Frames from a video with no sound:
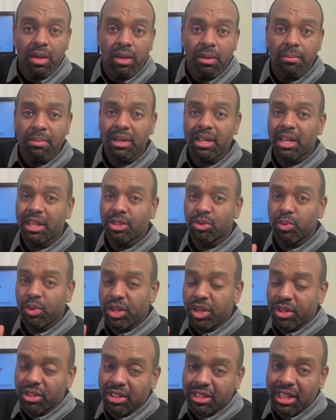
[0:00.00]
Because when
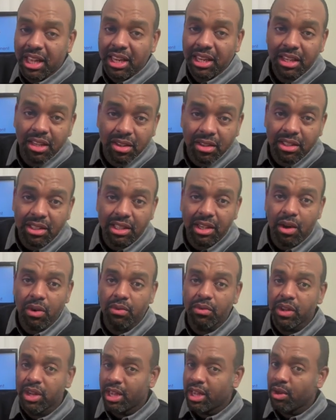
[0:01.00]
you're selling
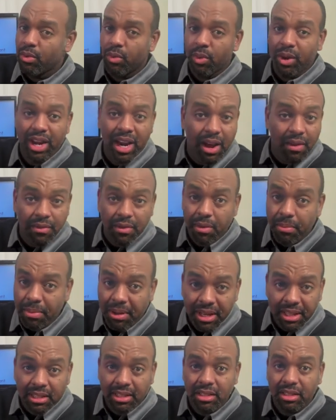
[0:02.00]
yourself in whatever
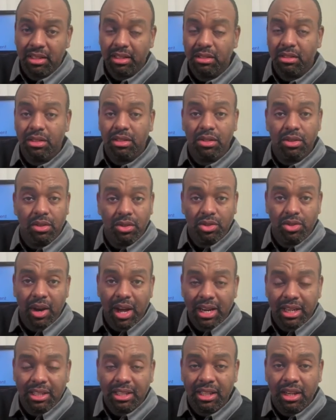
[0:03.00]
business you're
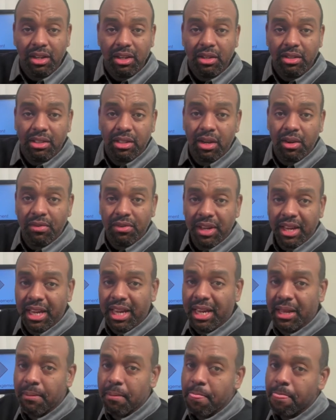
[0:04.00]
trying to sell yourself
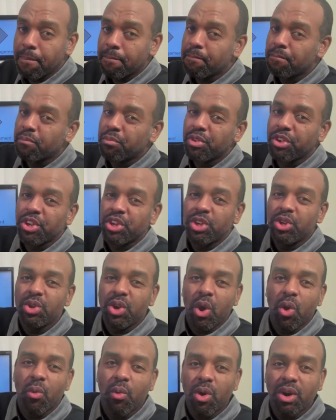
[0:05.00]
in, you
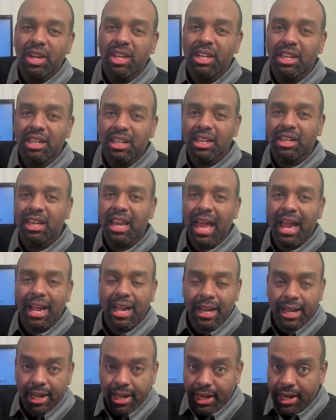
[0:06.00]
don't want to look like
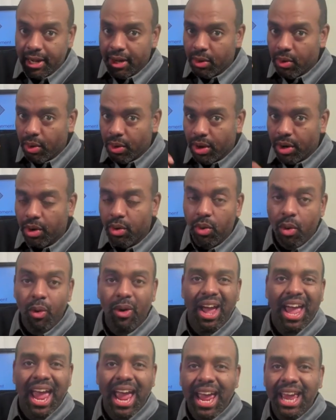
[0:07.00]
a
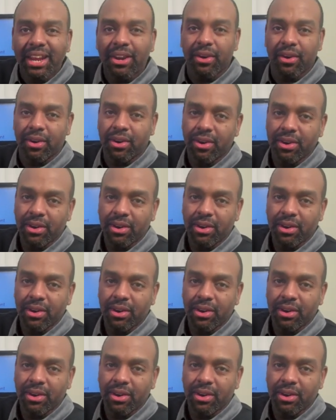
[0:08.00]
quote-unquote hater.